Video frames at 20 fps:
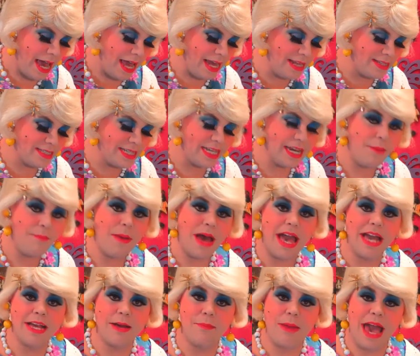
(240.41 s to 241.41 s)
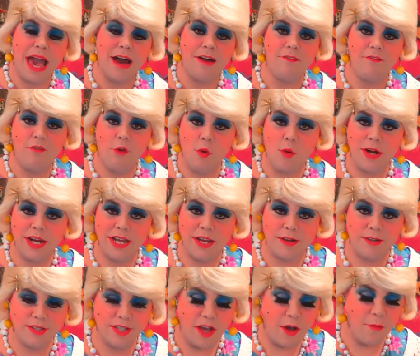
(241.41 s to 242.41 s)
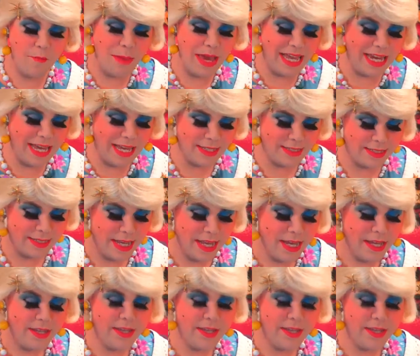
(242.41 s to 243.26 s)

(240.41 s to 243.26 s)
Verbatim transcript: and it's going to bake about 40 or so minutes.